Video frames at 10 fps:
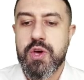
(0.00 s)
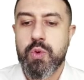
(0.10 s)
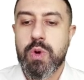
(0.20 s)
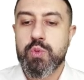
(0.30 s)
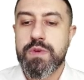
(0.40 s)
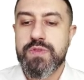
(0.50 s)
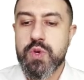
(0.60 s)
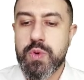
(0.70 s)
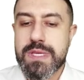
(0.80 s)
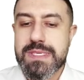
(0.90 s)
Well, we
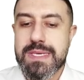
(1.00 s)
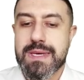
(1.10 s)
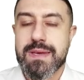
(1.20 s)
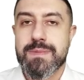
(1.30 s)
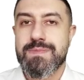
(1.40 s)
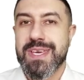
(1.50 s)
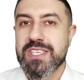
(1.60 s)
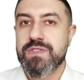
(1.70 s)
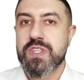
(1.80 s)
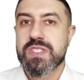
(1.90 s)
view it because
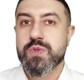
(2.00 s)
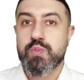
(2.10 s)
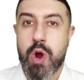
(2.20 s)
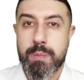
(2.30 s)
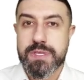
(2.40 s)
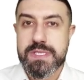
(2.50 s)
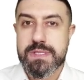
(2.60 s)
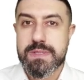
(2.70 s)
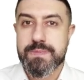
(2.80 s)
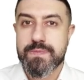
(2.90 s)
of its
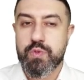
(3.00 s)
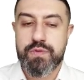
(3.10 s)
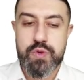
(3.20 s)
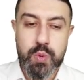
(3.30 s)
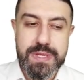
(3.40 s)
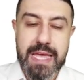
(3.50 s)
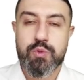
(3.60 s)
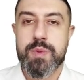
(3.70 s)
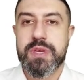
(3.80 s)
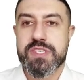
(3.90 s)
properties. We view it that
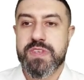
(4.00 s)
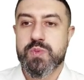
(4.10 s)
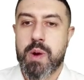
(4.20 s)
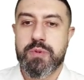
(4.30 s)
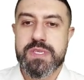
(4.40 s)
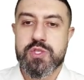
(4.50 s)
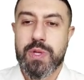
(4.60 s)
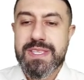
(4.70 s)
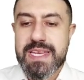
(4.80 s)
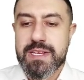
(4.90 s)
way because of its properties. So let's get